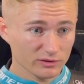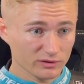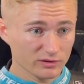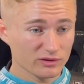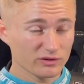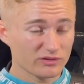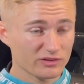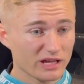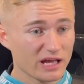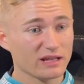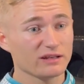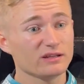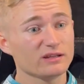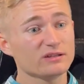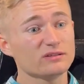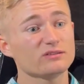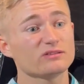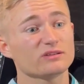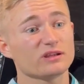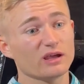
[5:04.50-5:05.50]

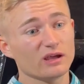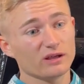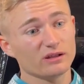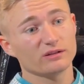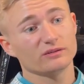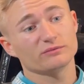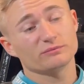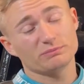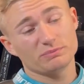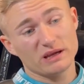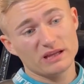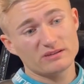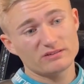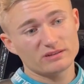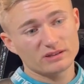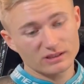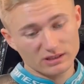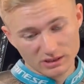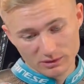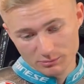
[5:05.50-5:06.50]
standings get
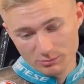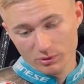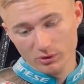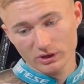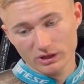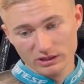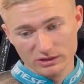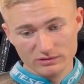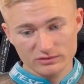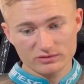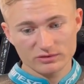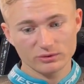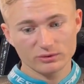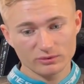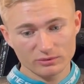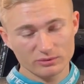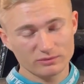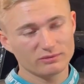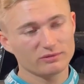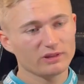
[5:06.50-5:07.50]
basically put
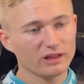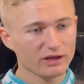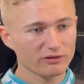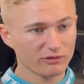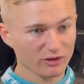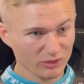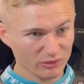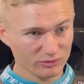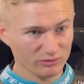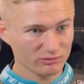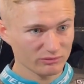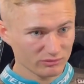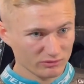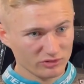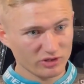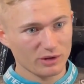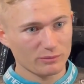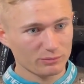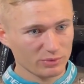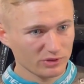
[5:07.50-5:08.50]
into their own
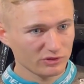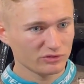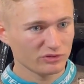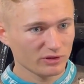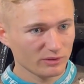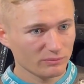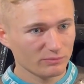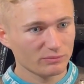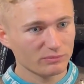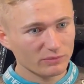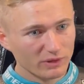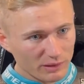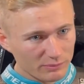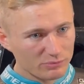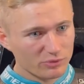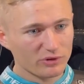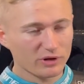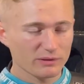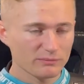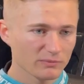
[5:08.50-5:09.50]
championship. They
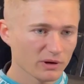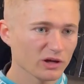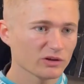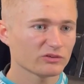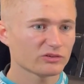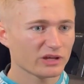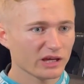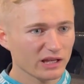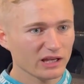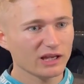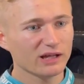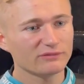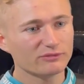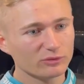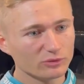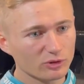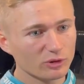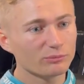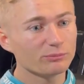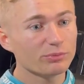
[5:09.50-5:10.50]
pretty much get leveled on